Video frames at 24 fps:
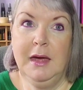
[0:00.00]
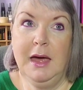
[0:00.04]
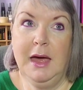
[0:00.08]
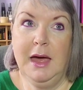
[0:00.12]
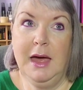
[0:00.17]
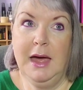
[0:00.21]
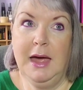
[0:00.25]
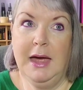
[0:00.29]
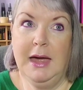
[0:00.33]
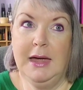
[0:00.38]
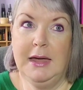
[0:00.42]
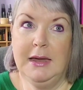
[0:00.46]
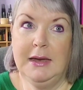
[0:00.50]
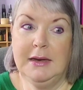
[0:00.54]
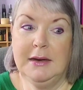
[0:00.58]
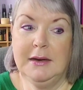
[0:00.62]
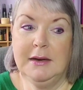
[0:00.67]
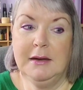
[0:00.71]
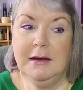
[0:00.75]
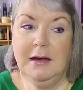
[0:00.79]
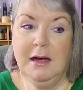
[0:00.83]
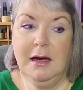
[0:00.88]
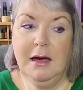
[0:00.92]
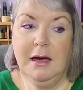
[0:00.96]

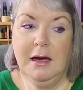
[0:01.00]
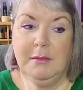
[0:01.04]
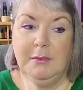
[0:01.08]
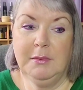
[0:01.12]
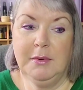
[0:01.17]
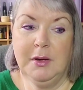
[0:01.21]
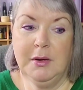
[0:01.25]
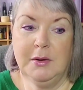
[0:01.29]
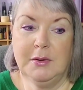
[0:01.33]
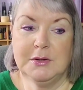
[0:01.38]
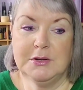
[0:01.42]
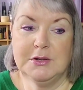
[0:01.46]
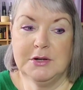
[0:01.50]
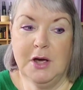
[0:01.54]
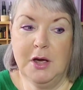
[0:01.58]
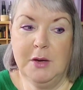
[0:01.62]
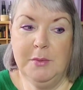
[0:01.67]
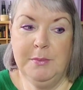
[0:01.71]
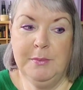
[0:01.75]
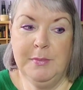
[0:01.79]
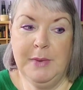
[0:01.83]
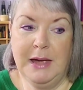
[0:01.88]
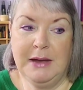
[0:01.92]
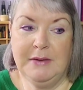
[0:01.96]
And I'm going to
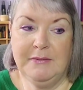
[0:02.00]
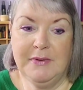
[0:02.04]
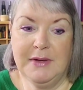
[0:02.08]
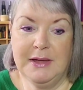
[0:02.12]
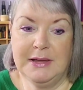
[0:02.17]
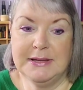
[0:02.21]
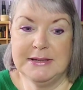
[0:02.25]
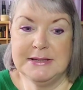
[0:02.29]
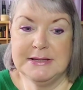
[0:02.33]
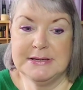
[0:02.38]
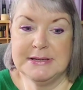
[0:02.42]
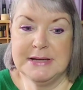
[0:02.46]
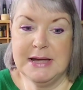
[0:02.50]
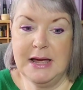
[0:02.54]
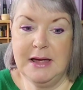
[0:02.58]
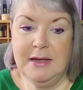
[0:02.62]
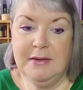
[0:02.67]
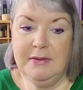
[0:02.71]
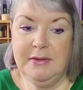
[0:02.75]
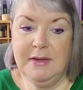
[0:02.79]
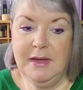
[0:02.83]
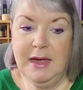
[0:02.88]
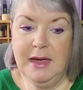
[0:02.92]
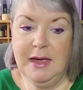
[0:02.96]
open my advents
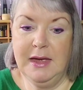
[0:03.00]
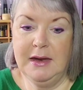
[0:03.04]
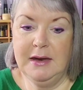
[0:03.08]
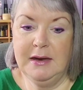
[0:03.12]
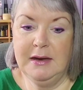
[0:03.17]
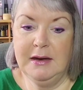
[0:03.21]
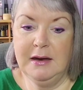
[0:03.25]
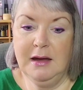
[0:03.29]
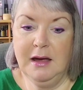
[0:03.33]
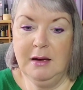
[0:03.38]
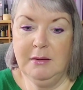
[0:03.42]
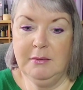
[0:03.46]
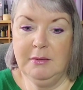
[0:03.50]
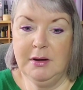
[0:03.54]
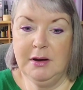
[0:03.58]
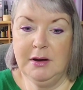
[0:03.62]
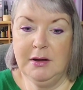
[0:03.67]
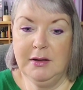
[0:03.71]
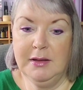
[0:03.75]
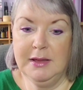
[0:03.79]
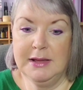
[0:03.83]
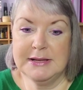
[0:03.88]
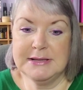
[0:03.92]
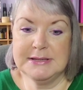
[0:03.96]
and then I'm going to
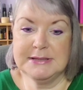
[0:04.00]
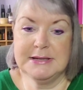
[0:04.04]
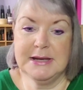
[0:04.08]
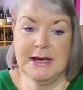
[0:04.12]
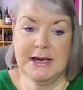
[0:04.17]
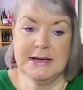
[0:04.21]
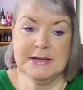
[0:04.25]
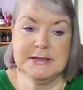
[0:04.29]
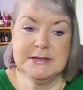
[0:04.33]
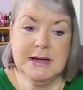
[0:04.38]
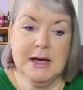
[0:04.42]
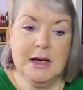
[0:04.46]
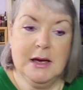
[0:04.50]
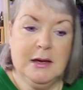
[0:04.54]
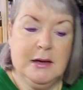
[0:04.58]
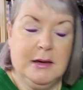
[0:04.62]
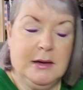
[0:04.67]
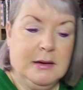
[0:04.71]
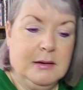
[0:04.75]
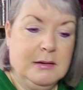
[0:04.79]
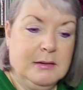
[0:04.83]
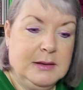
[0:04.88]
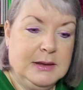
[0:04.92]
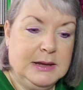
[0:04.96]
go downstairs.
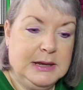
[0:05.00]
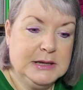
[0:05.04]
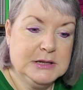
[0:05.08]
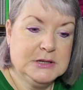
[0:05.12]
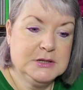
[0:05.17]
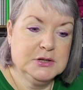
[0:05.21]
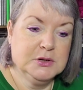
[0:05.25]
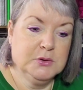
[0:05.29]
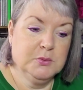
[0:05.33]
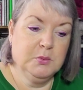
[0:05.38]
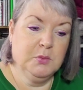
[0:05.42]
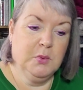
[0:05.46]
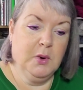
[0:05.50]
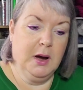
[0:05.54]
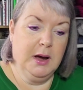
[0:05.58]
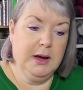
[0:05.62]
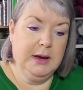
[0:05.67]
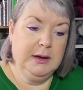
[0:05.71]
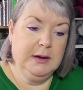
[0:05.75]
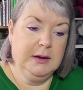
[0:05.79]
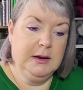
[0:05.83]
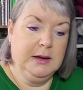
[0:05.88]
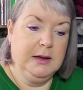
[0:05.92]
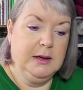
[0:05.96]
I need to
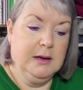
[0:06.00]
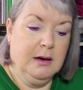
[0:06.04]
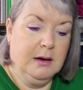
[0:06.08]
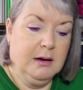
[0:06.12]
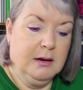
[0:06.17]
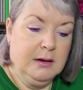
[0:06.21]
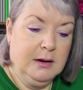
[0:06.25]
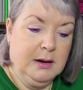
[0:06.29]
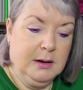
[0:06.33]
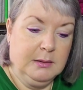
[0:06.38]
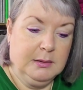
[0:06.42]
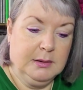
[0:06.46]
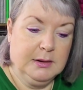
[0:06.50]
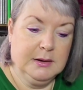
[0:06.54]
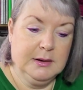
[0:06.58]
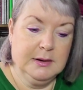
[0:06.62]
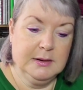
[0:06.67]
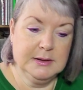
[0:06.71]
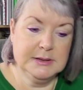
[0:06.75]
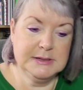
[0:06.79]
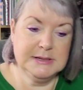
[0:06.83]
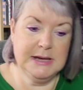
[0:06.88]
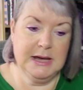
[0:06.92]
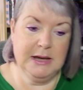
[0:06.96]
wind the yarn I'm going to
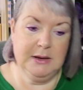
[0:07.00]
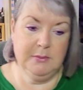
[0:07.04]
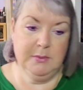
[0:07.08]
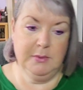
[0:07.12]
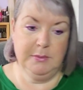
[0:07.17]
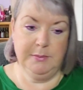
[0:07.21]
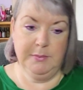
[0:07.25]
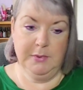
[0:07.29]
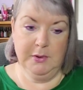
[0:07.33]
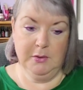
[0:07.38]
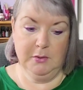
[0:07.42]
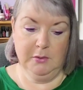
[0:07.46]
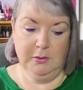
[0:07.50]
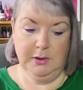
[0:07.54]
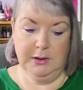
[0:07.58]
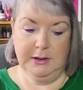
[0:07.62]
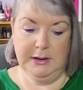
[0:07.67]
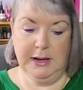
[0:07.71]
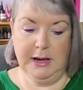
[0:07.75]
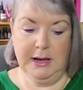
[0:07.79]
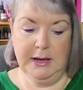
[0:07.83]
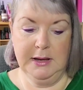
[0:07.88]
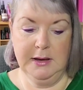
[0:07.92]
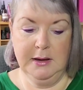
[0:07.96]
take with me on
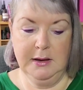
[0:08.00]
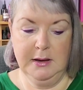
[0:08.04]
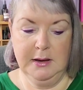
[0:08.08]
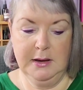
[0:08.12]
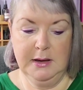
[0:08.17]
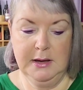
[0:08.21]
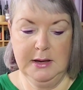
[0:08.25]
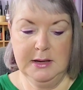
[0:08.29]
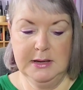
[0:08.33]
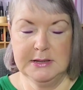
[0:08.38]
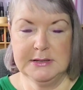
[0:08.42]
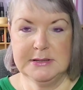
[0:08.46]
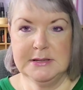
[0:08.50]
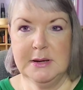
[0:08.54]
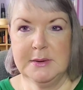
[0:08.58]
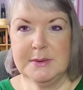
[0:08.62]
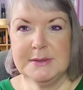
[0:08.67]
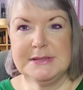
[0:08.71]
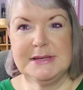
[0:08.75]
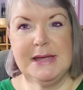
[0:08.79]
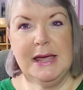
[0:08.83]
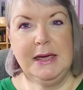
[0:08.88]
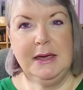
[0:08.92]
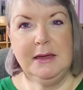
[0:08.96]
holiday. So I
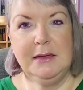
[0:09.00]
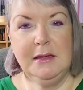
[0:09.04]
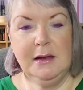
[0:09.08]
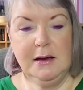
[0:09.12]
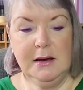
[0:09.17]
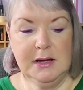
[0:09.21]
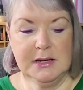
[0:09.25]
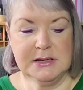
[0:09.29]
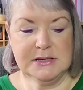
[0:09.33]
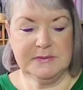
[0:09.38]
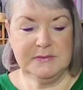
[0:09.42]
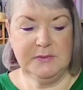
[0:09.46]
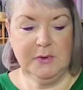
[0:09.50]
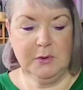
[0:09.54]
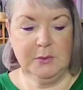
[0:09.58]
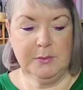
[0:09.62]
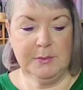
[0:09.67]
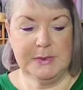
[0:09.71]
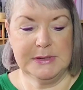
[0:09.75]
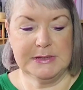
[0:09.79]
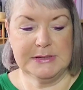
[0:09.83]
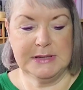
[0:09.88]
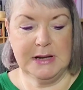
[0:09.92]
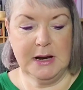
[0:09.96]
was saying in the last
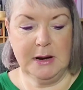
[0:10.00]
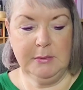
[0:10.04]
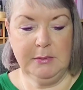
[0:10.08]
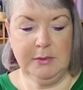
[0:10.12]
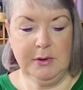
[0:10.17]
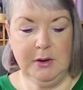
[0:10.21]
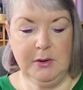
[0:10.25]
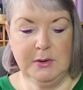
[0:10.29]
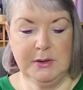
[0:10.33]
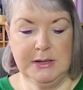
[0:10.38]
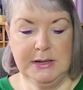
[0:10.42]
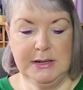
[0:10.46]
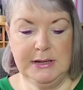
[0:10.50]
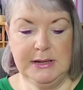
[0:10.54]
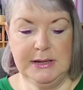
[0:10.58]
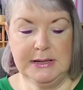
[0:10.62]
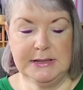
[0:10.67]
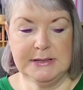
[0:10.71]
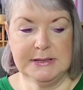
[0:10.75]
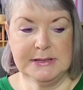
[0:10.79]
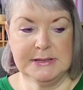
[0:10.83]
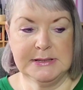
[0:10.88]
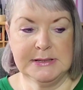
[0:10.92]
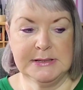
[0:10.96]
Vlogmas that I'm going to knit
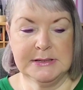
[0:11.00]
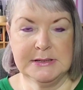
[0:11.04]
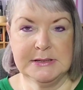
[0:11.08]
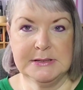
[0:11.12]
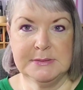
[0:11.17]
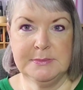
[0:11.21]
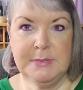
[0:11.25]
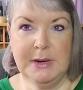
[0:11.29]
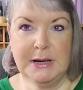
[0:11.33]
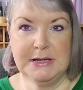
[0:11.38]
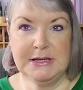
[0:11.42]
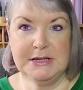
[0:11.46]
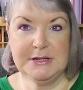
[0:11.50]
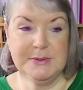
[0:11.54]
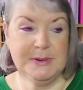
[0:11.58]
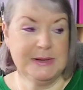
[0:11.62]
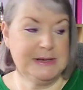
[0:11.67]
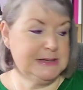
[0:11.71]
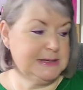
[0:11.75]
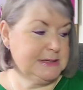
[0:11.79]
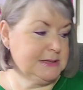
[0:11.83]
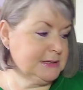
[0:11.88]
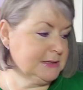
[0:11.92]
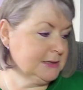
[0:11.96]
my
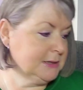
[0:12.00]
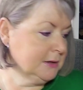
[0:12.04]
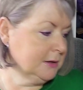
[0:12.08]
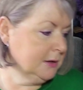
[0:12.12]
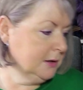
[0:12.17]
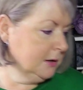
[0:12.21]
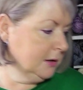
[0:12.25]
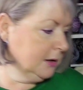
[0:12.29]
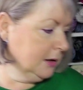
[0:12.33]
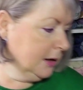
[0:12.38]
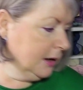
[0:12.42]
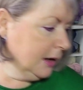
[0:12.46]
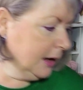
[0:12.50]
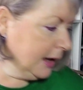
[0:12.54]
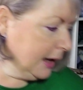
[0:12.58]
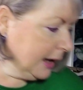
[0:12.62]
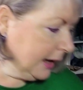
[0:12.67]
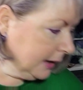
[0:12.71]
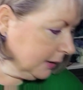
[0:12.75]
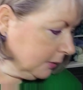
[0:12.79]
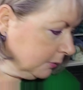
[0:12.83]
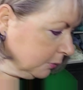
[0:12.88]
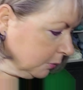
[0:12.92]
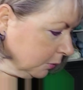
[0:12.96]
twist
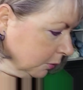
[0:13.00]
hand